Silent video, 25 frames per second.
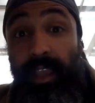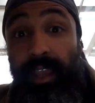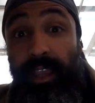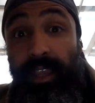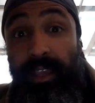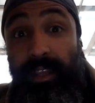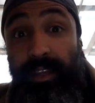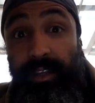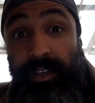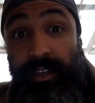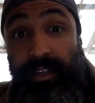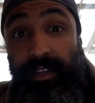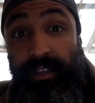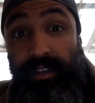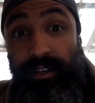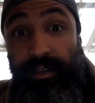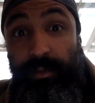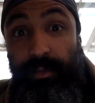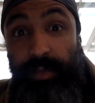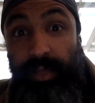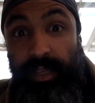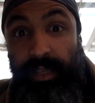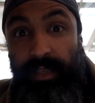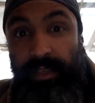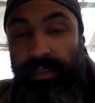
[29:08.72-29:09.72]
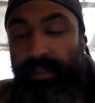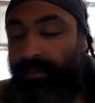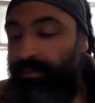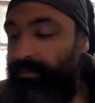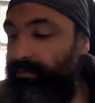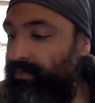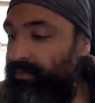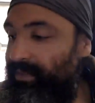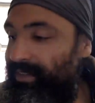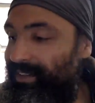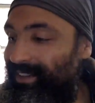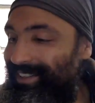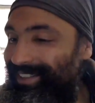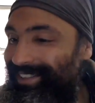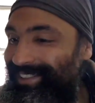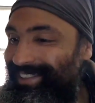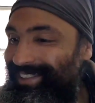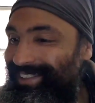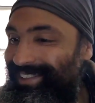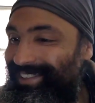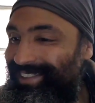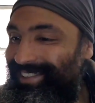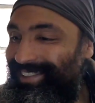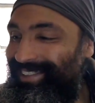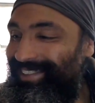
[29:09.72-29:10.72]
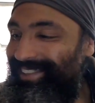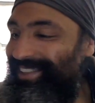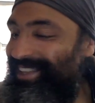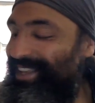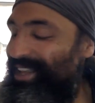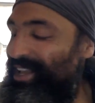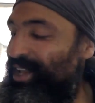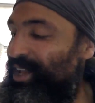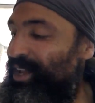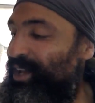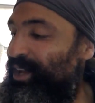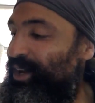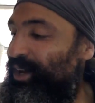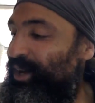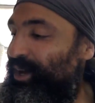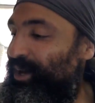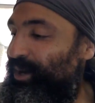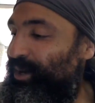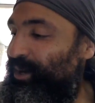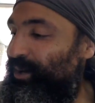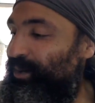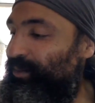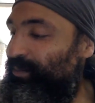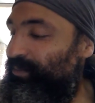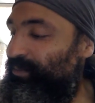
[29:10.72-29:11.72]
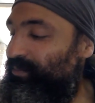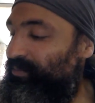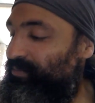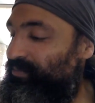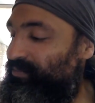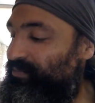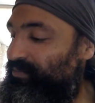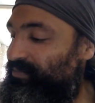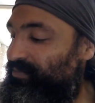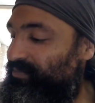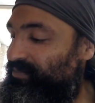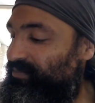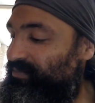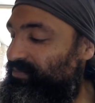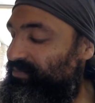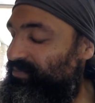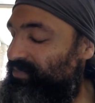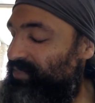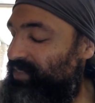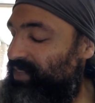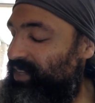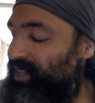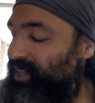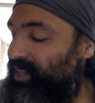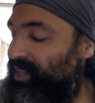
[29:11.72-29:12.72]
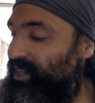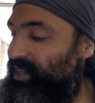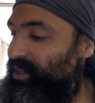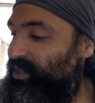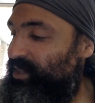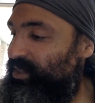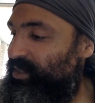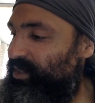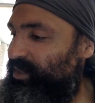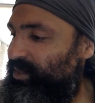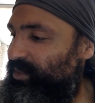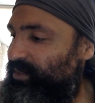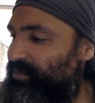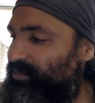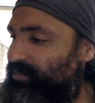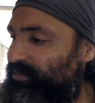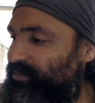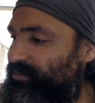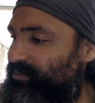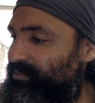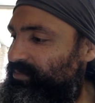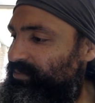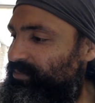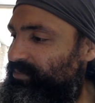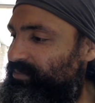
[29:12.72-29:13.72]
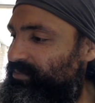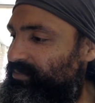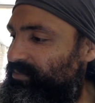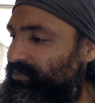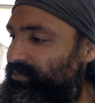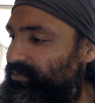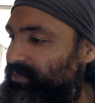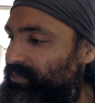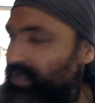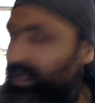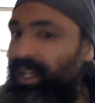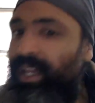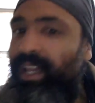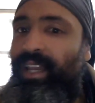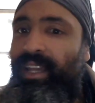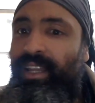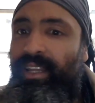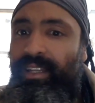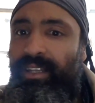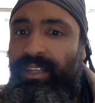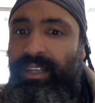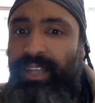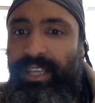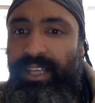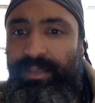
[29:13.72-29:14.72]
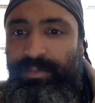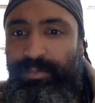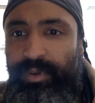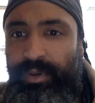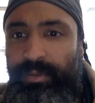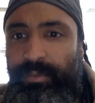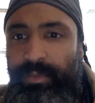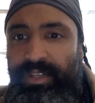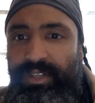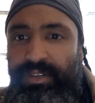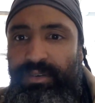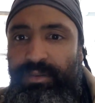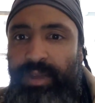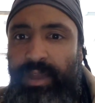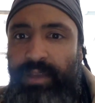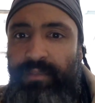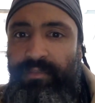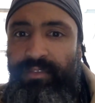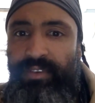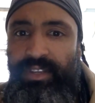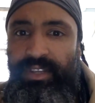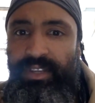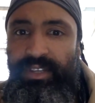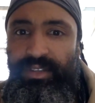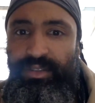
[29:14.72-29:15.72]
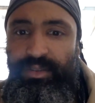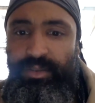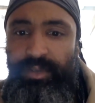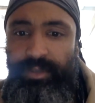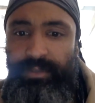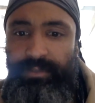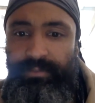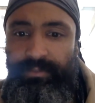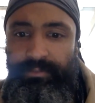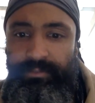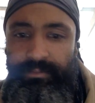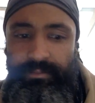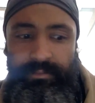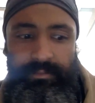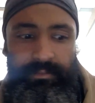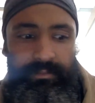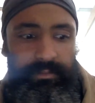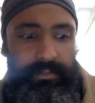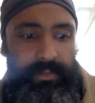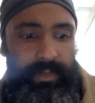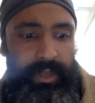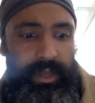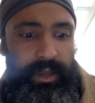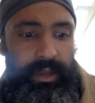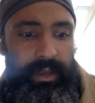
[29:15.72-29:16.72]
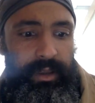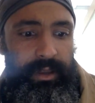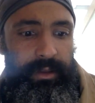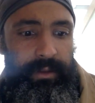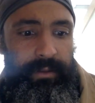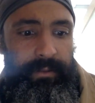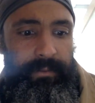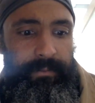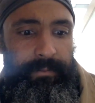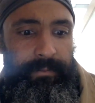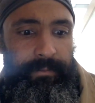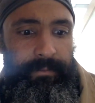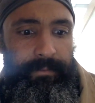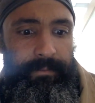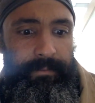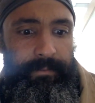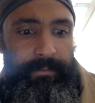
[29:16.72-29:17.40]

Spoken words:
and additional beings. Um, so that's pretty much a wrap for this joint. Um,